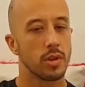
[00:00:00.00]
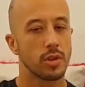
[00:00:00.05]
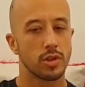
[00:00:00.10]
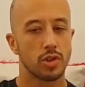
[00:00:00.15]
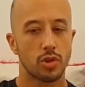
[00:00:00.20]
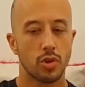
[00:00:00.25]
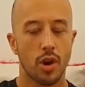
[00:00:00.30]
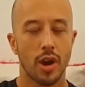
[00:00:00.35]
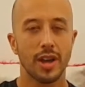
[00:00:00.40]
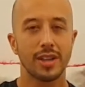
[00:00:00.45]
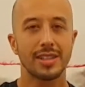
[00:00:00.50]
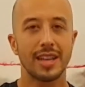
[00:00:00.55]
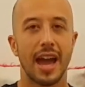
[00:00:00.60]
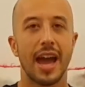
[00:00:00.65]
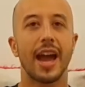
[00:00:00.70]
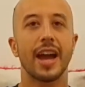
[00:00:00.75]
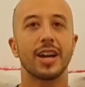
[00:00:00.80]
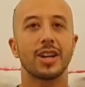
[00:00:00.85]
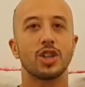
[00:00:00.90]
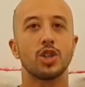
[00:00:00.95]
trying to
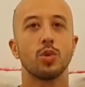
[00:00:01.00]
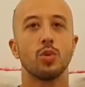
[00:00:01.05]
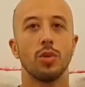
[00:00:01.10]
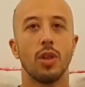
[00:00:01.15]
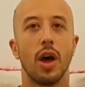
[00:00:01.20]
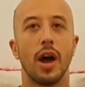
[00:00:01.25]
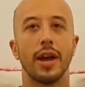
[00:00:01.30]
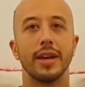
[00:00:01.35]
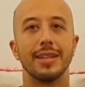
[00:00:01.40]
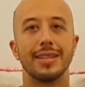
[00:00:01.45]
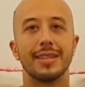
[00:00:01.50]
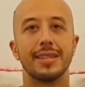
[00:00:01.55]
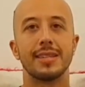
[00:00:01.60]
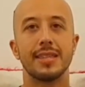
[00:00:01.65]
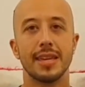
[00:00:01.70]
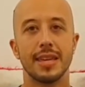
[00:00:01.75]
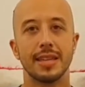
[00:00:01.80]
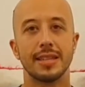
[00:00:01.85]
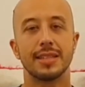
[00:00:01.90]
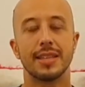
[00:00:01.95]
actualize
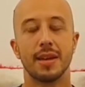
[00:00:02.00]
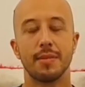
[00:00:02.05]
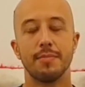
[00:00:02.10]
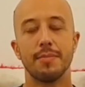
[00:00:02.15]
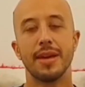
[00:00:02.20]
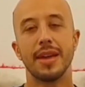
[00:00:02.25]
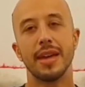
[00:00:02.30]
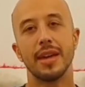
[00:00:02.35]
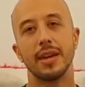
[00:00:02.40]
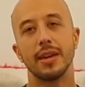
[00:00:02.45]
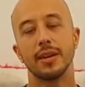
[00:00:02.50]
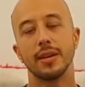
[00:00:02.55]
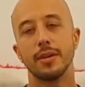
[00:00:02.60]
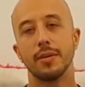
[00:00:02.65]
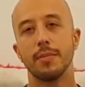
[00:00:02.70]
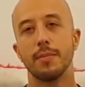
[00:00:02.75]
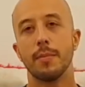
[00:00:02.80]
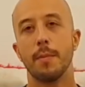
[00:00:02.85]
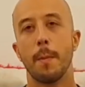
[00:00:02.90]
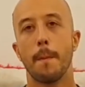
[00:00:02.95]
things that make
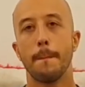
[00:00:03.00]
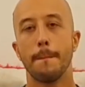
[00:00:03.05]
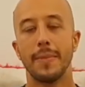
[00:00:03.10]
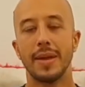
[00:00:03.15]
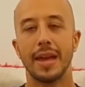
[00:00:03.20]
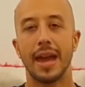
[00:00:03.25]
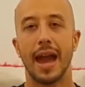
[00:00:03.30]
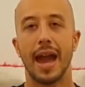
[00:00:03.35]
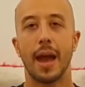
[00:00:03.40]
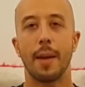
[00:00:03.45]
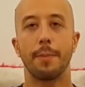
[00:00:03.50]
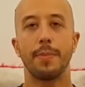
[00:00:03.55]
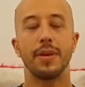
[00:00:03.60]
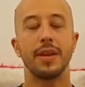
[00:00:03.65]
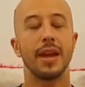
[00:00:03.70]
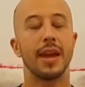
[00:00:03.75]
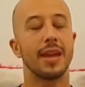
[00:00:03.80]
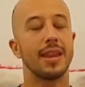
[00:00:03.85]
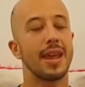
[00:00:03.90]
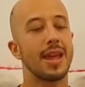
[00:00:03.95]
me happy,
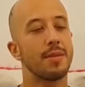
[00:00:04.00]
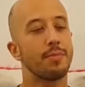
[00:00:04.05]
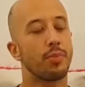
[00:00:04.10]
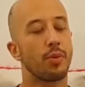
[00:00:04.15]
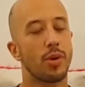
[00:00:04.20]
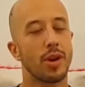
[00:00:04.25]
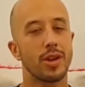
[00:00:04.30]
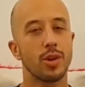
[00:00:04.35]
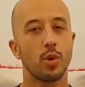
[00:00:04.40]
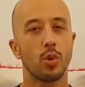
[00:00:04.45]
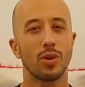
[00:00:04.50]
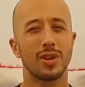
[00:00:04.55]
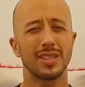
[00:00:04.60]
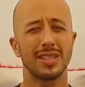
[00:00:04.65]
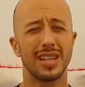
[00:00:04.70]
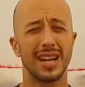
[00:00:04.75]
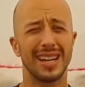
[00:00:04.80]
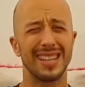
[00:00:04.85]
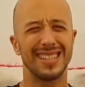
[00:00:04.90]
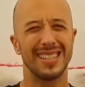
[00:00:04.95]
and
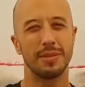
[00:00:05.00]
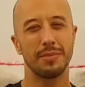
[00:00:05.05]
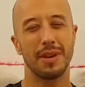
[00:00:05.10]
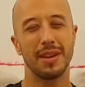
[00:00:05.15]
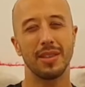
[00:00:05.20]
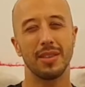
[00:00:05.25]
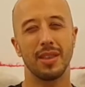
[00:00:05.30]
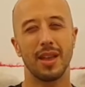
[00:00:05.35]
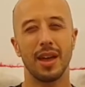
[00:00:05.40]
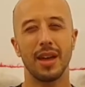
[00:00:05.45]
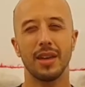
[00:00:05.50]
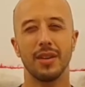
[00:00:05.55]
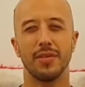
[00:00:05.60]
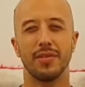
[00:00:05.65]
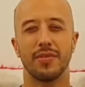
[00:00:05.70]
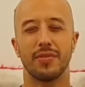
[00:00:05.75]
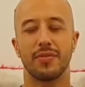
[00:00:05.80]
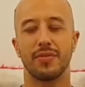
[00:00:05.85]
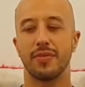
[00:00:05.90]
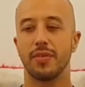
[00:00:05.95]
prioritizing my
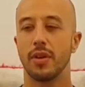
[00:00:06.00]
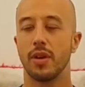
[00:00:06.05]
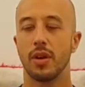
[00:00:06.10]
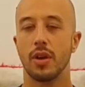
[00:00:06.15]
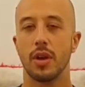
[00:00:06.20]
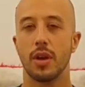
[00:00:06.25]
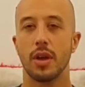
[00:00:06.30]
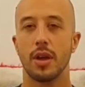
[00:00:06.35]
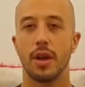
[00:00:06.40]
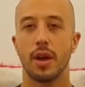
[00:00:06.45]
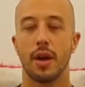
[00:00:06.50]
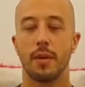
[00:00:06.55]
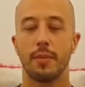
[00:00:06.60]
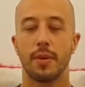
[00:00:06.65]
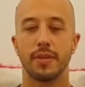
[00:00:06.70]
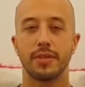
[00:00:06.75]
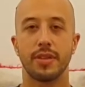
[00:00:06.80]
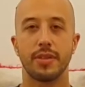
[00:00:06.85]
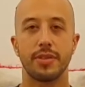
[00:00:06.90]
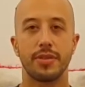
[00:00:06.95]
life
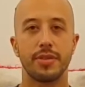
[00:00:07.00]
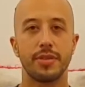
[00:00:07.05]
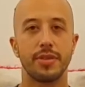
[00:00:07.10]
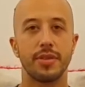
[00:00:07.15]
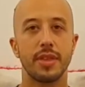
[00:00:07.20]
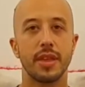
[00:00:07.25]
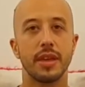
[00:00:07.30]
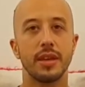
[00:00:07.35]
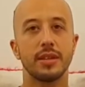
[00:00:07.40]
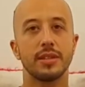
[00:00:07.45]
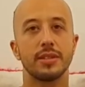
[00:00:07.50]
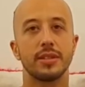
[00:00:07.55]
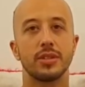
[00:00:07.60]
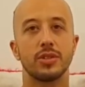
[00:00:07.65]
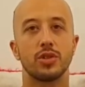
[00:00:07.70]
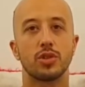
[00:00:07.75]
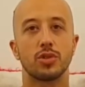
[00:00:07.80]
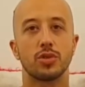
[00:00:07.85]
about the things that